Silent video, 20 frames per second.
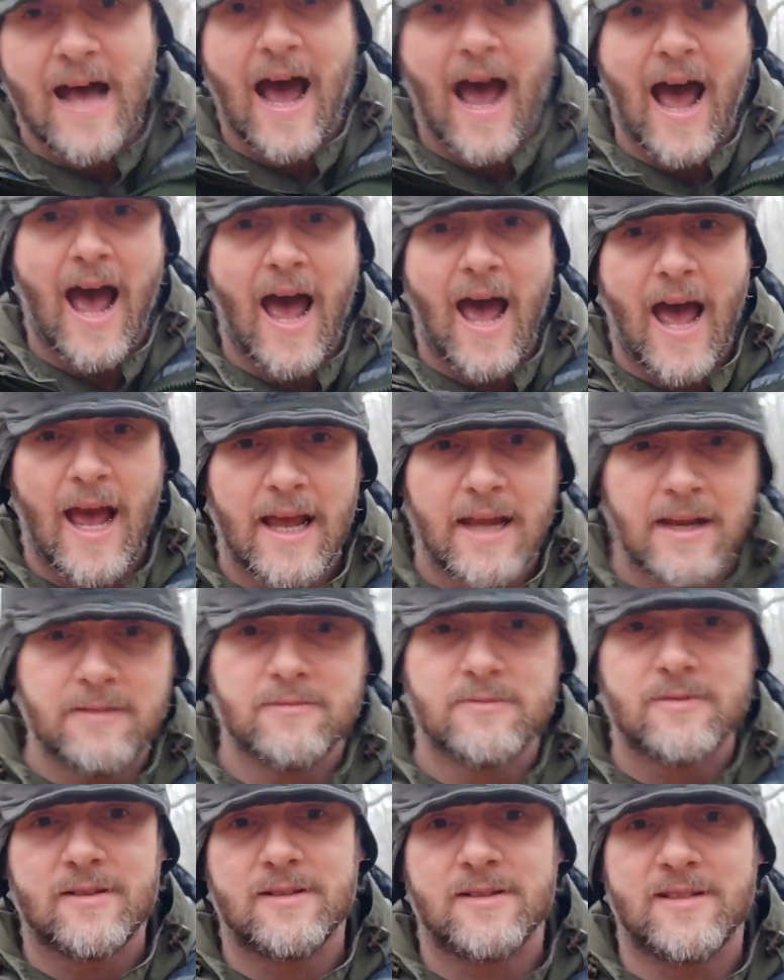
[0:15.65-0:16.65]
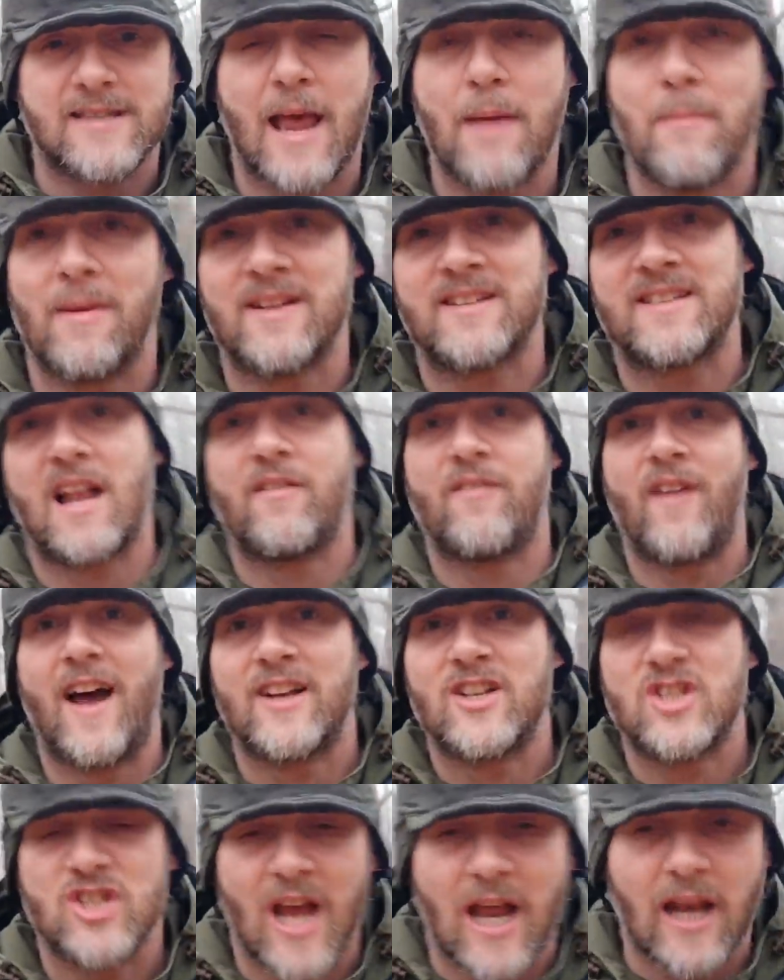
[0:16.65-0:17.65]
I set myself a
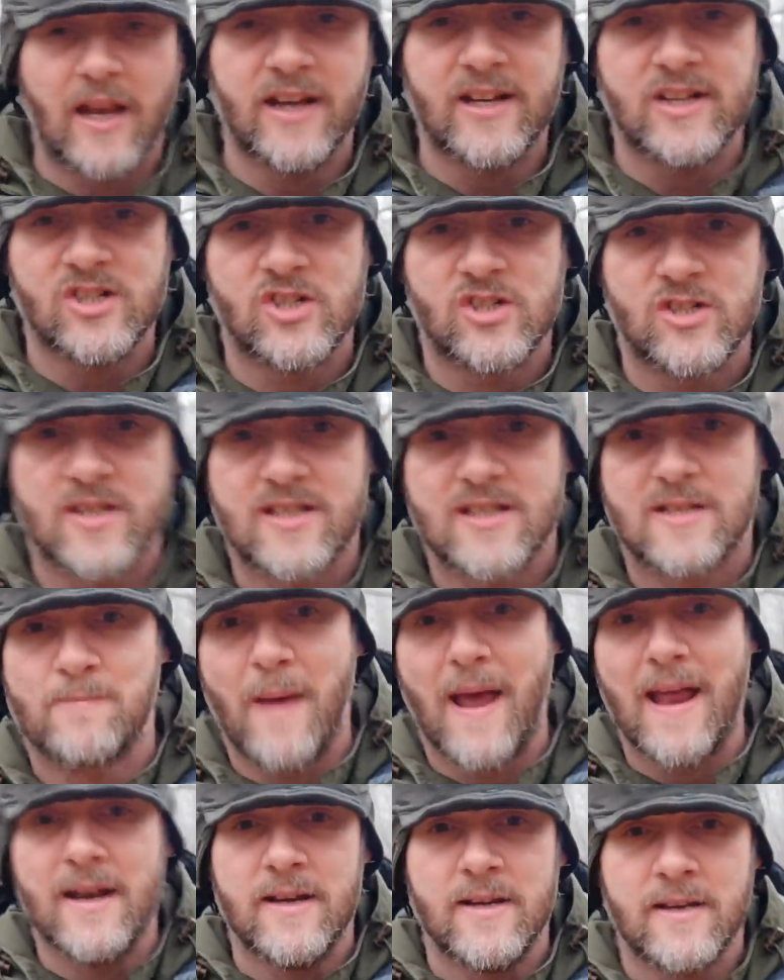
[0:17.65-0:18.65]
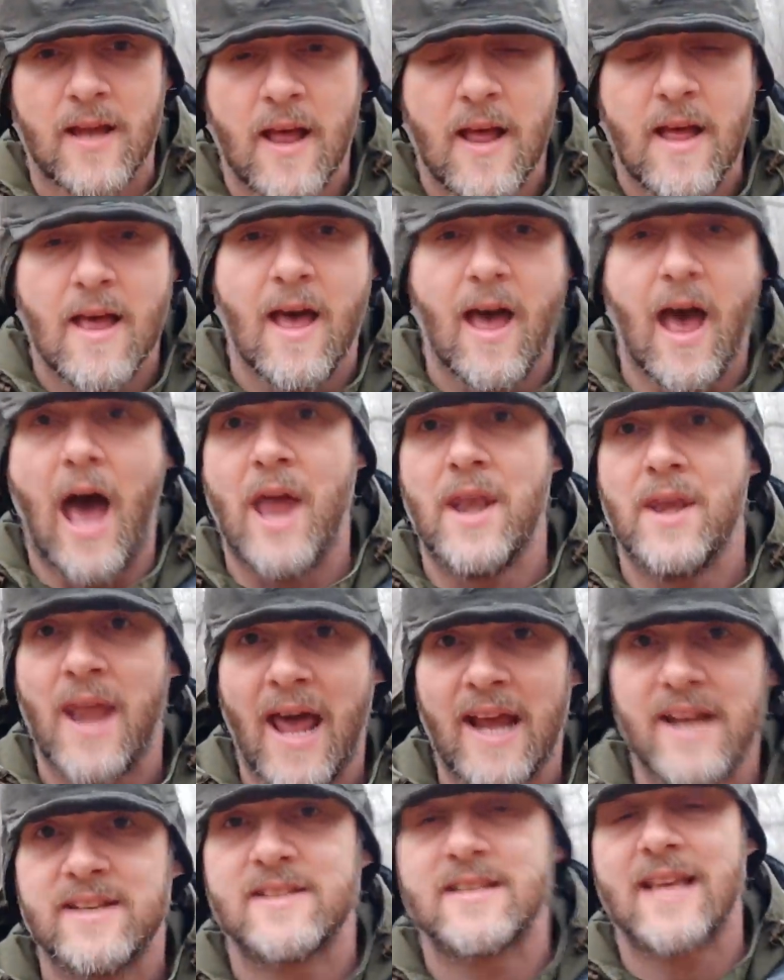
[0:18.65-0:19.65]
challenge to spend a
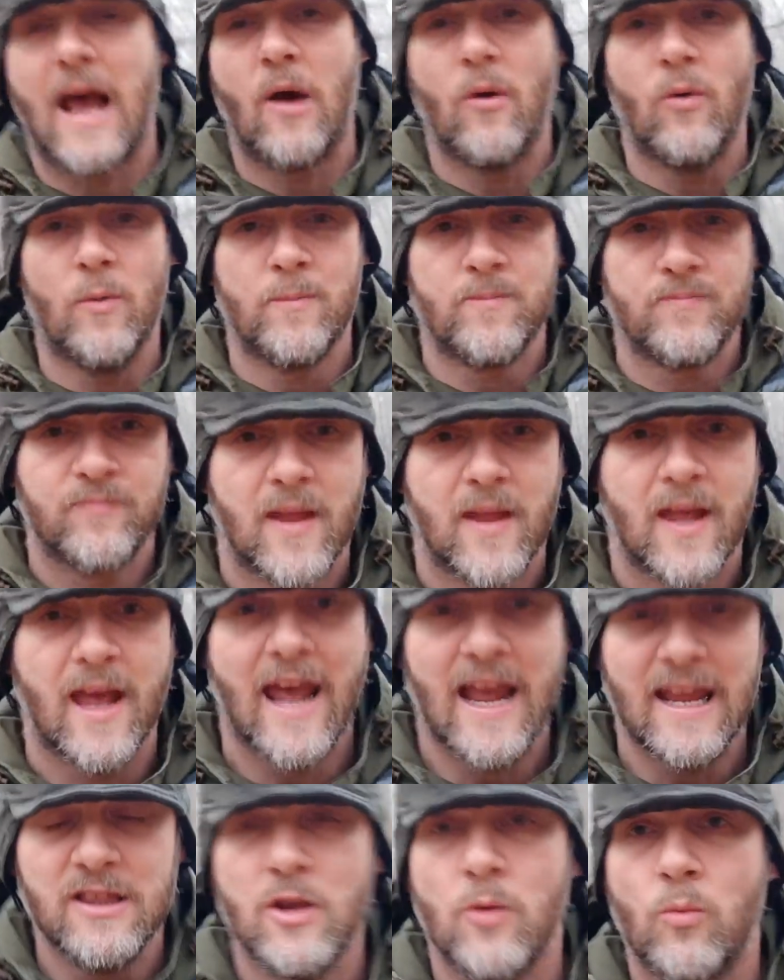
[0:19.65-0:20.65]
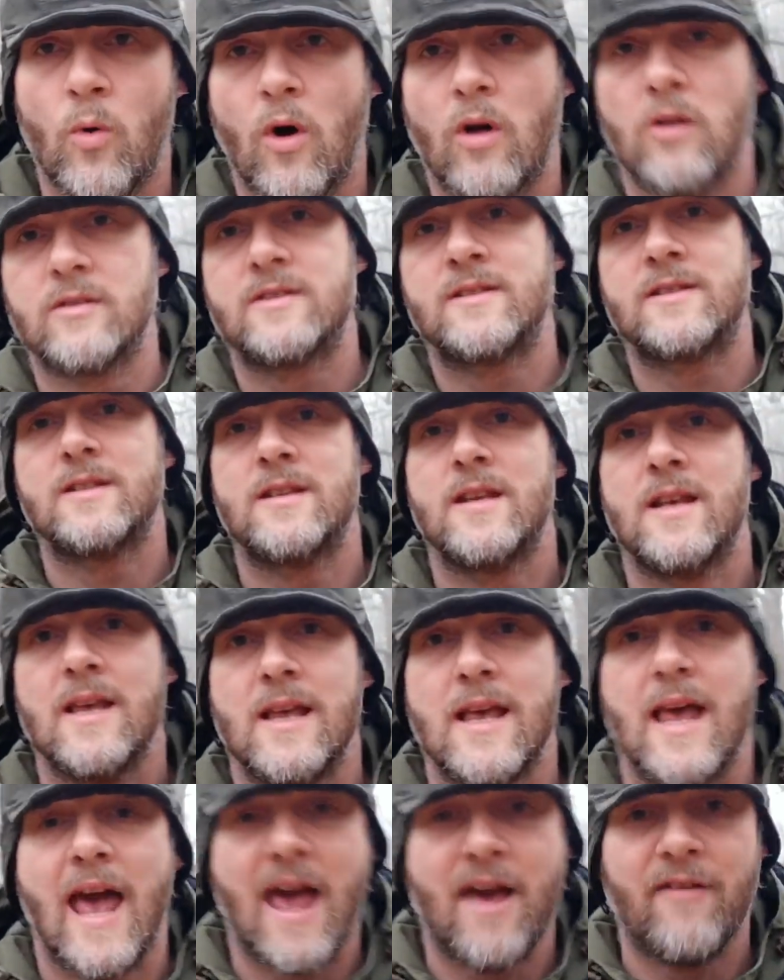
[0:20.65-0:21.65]
night out in the woods
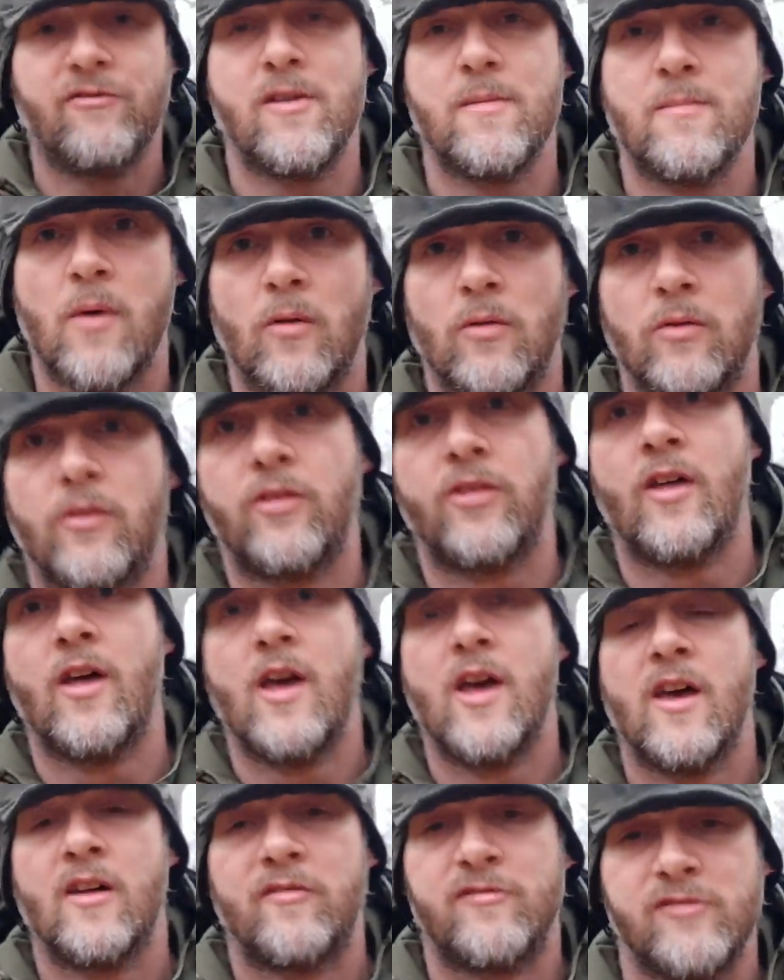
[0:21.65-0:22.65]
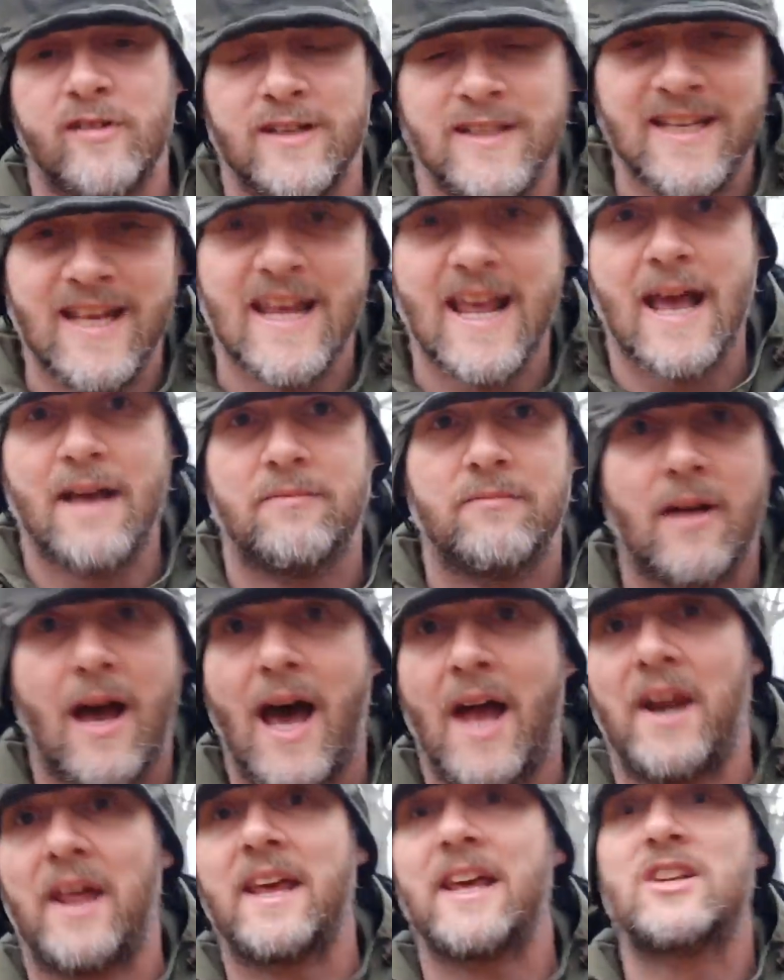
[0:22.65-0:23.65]
every month for a year
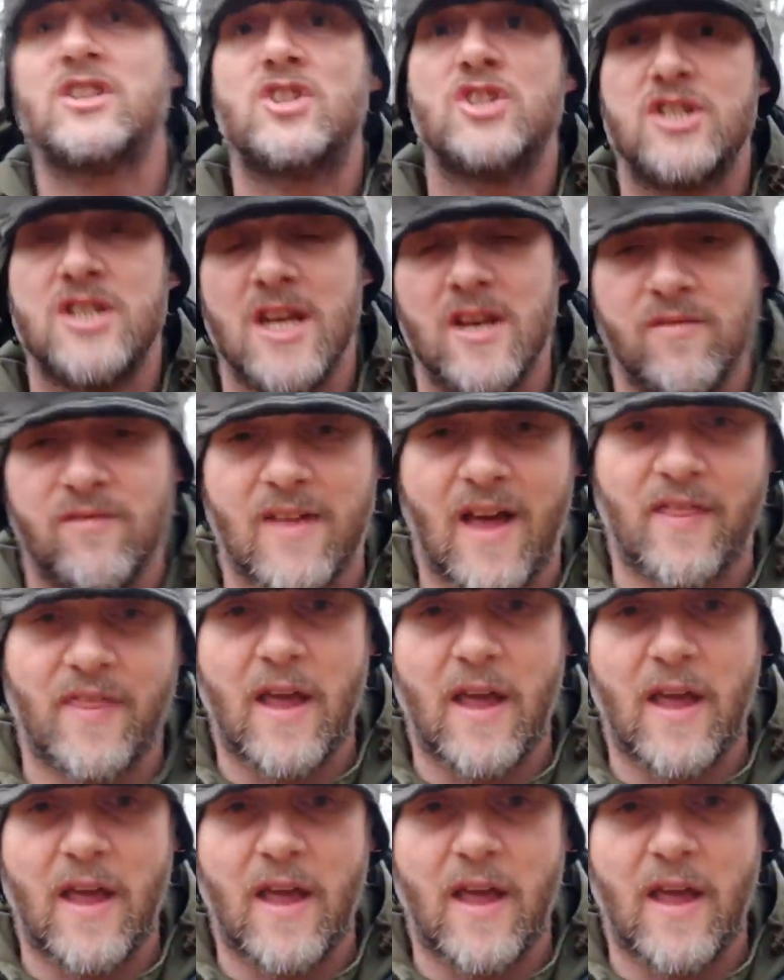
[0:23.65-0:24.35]
and I achieved that.